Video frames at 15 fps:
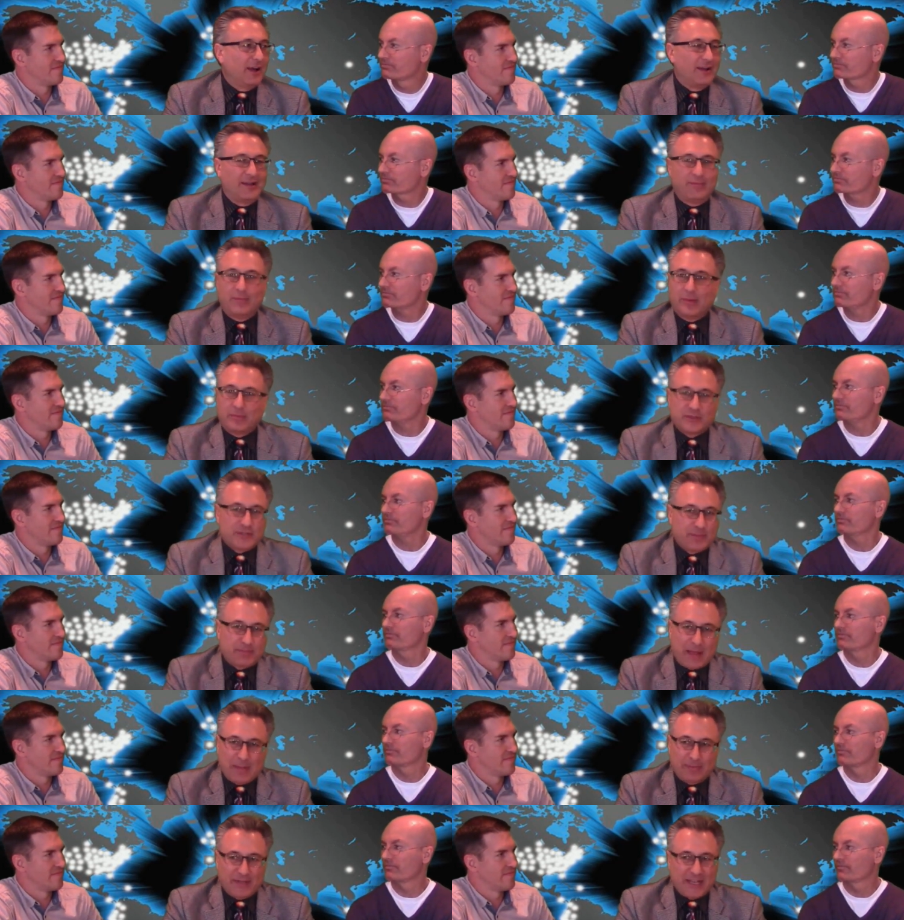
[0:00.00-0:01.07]
Speaker 1: Membership
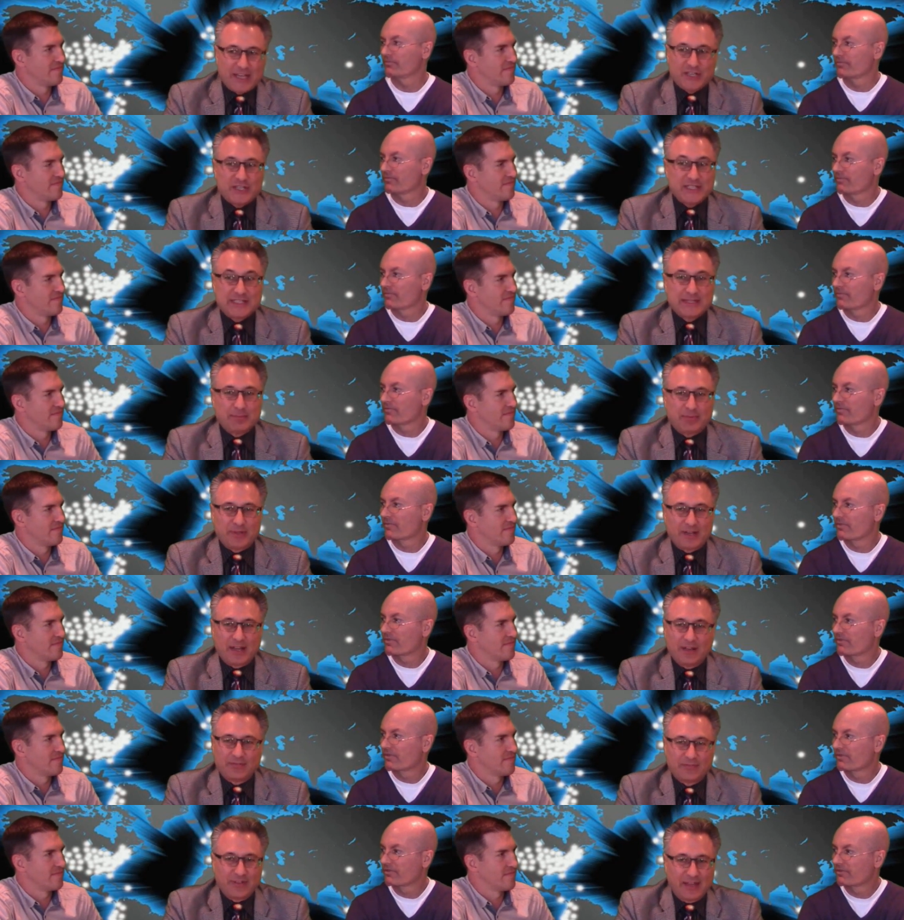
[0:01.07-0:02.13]
application is simple
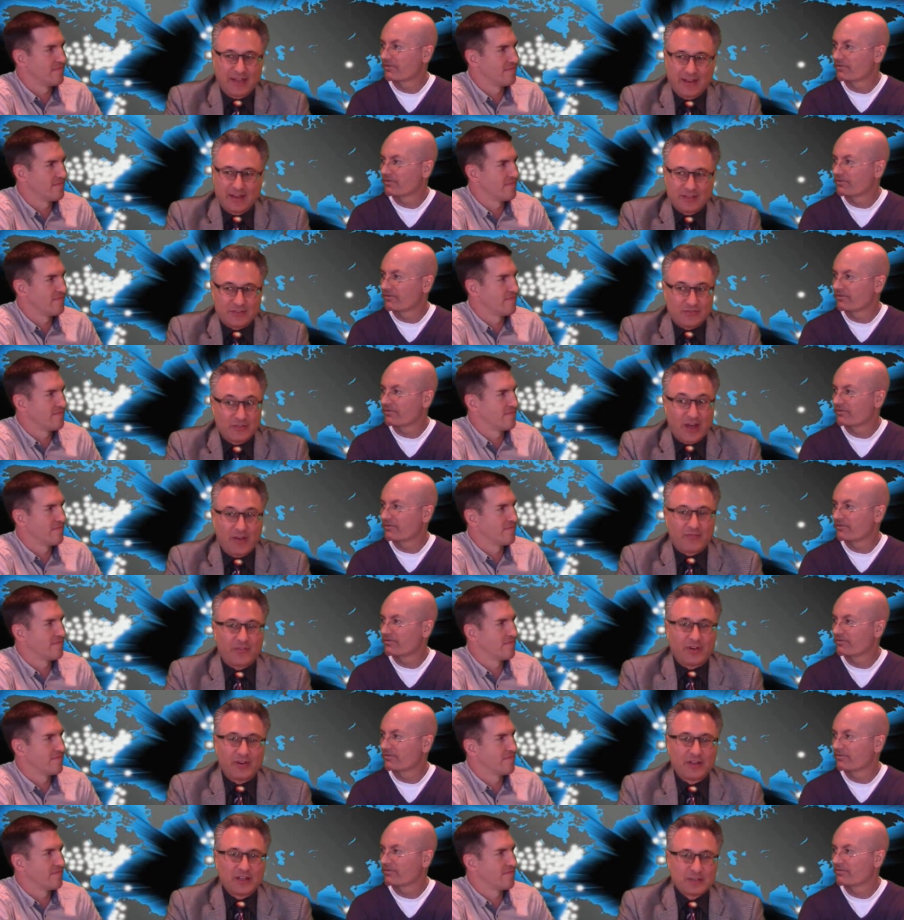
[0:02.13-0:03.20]
enough. It is not
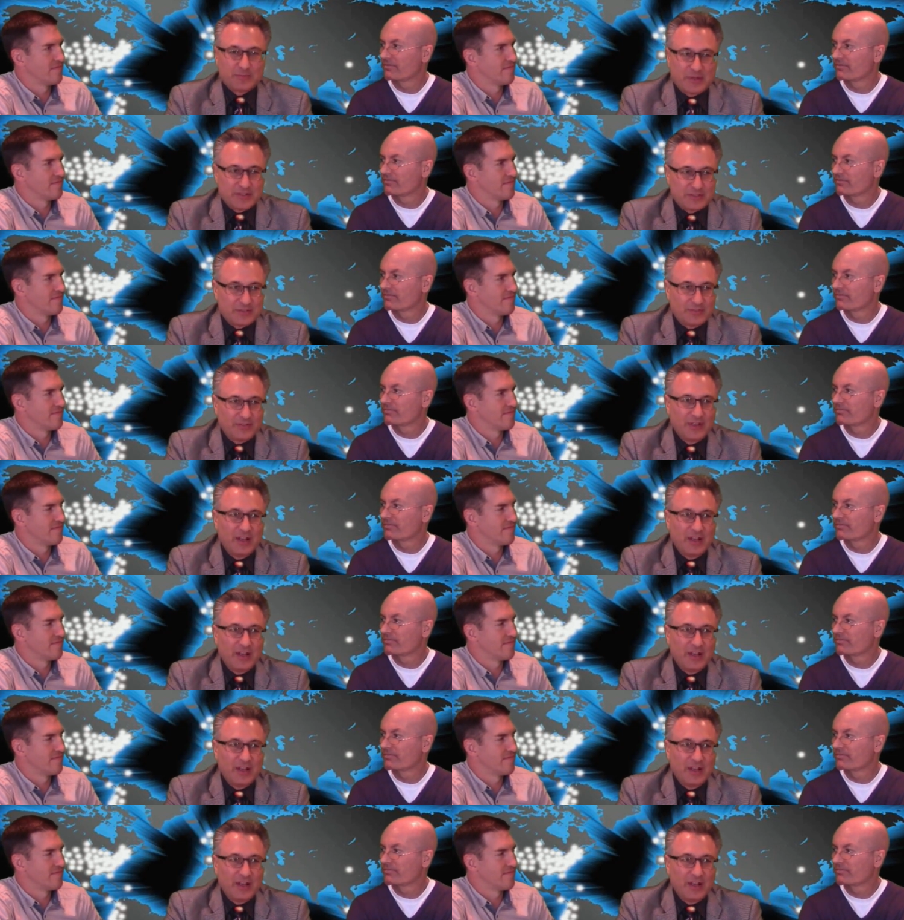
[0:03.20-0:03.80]
very expensive.